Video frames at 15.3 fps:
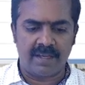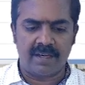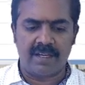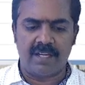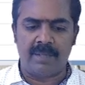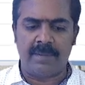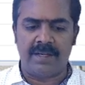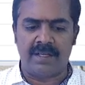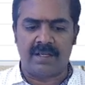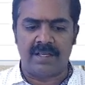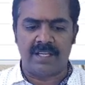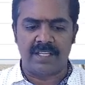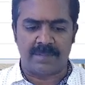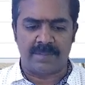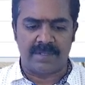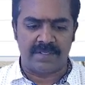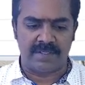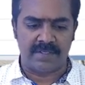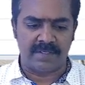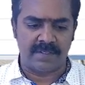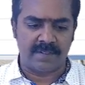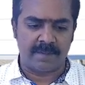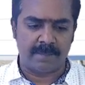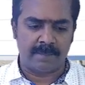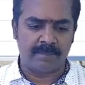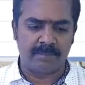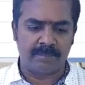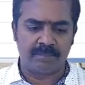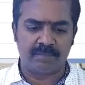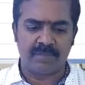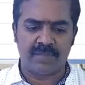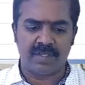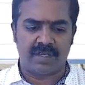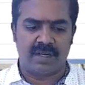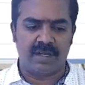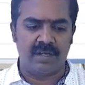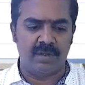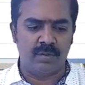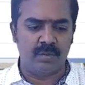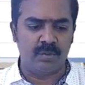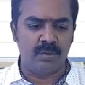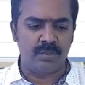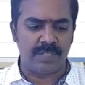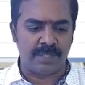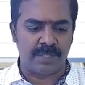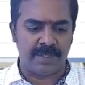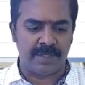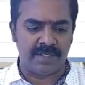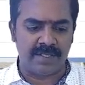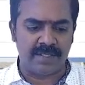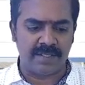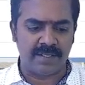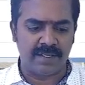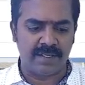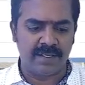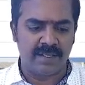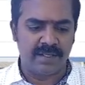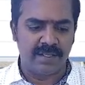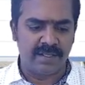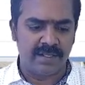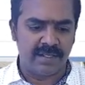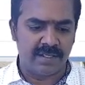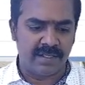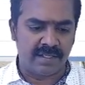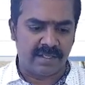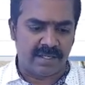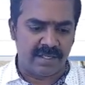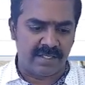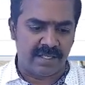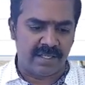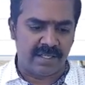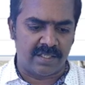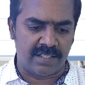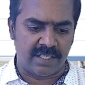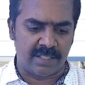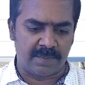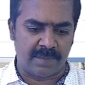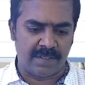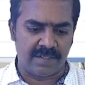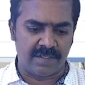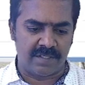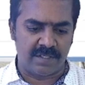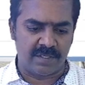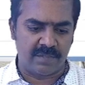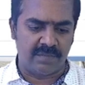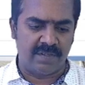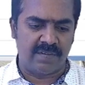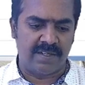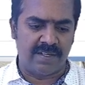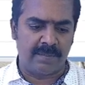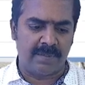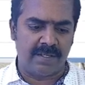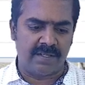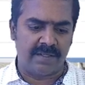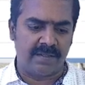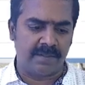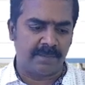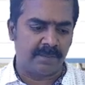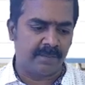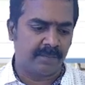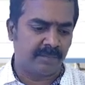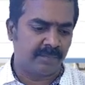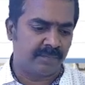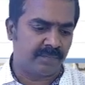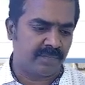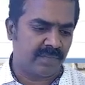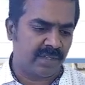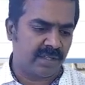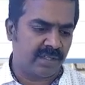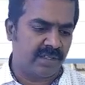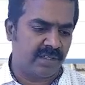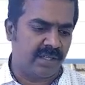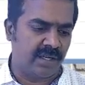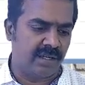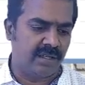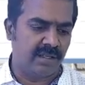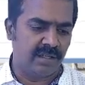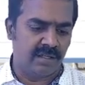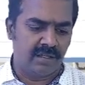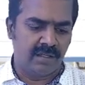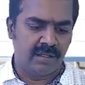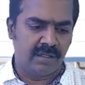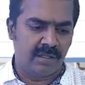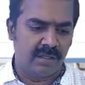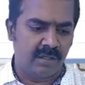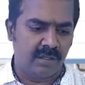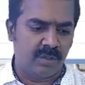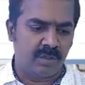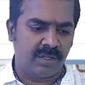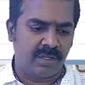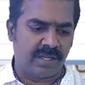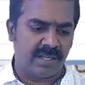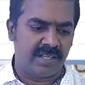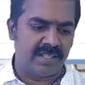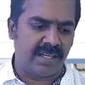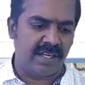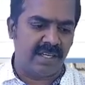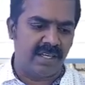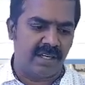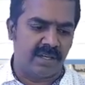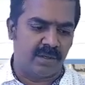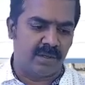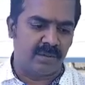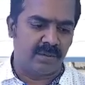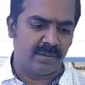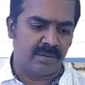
Debit all expenses. All whose expenses? Consignor's expenses. We will debit it. Then to consignee account.